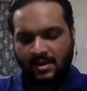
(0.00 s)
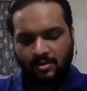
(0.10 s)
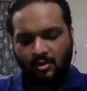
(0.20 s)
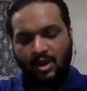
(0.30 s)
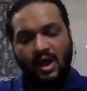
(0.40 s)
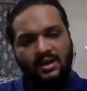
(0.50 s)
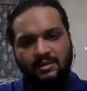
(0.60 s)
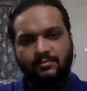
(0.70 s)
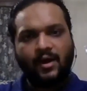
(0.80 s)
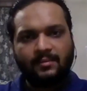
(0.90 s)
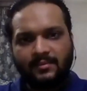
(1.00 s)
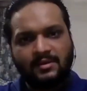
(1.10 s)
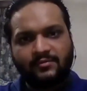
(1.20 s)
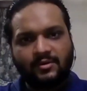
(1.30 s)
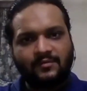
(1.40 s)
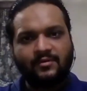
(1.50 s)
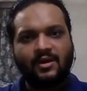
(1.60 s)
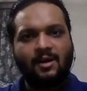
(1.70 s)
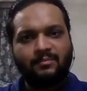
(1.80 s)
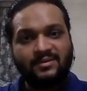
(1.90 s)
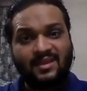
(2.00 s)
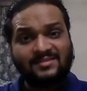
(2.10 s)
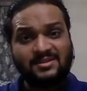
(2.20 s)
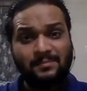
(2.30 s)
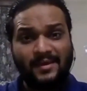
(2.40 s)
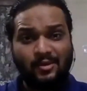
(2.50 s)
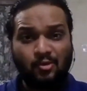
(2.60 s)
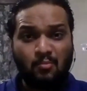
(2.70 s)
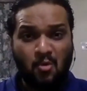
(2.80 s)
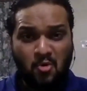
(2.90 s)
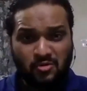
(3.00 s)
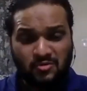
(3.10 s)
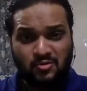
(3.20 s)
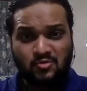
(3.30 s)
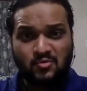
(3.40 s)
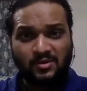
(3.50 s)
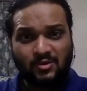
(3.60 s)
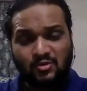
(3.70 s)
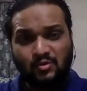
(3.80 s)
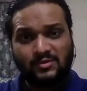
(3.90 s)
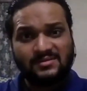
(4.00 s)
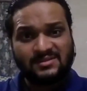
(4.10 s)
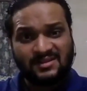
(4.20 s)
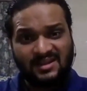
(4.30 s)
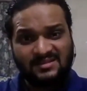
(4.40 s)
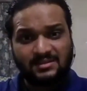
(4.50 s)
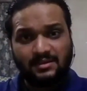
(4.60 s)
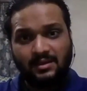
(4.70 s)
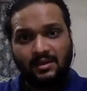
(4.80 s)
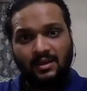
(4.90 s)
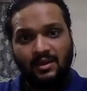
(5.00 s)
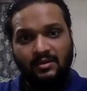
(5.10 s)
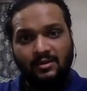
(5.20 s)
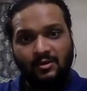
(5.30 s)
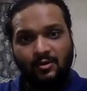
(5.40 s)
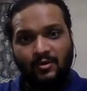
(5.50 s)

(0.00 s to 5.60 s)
you're lucky, bro. I mean, if your company is actually paying you more to do what you do, it's crazy. You know,